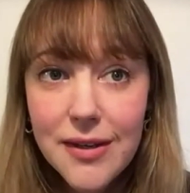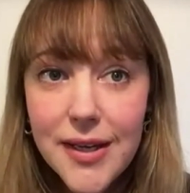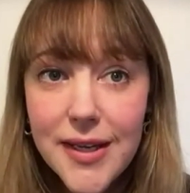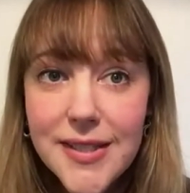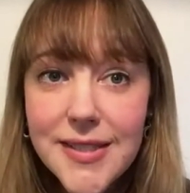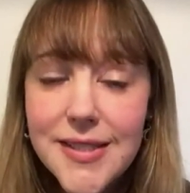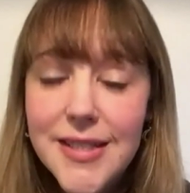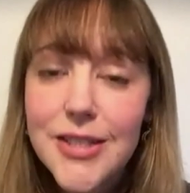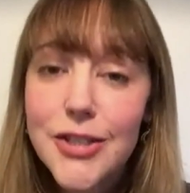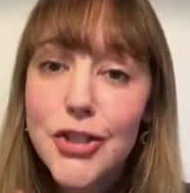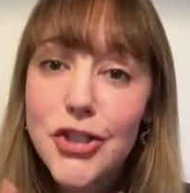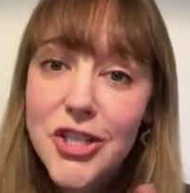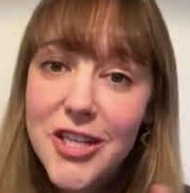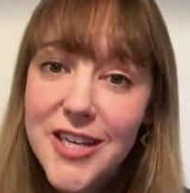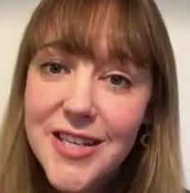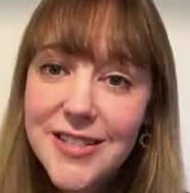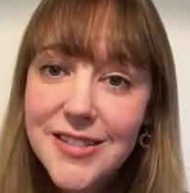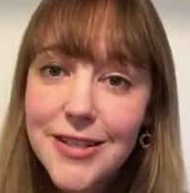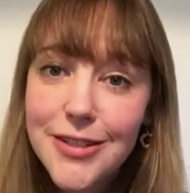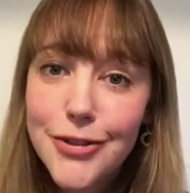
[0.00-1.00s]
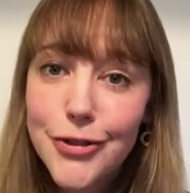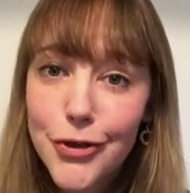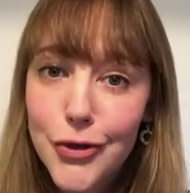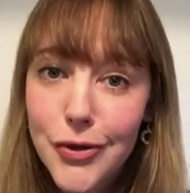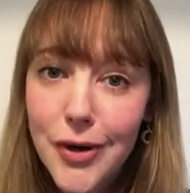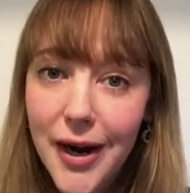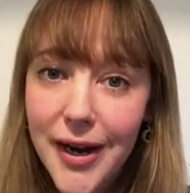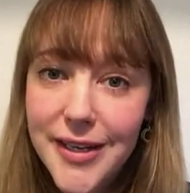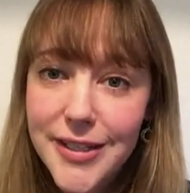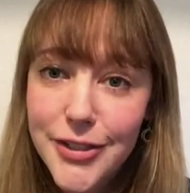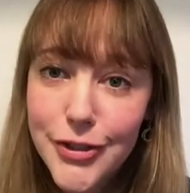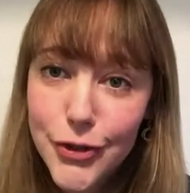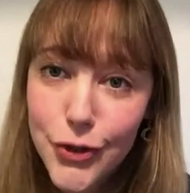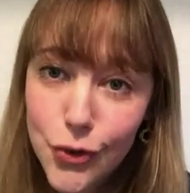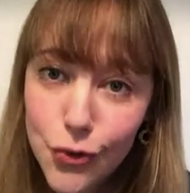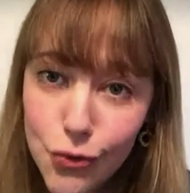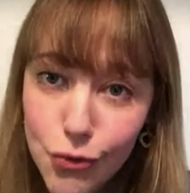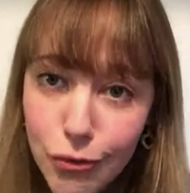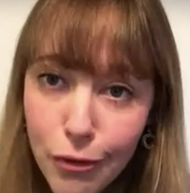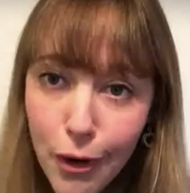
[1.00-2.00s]
is that Jesus Christ
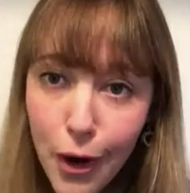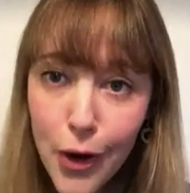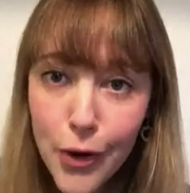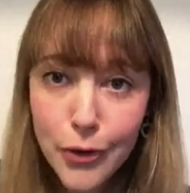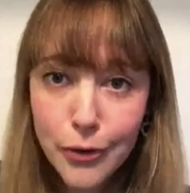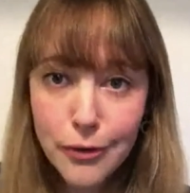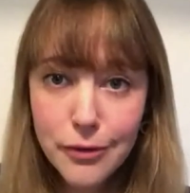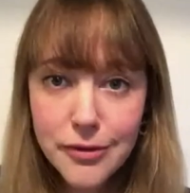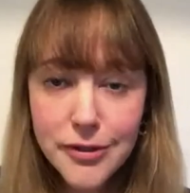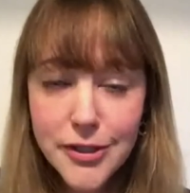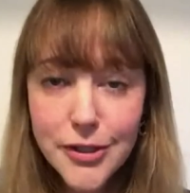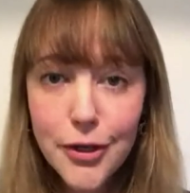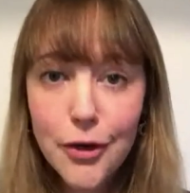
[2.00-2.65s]
rose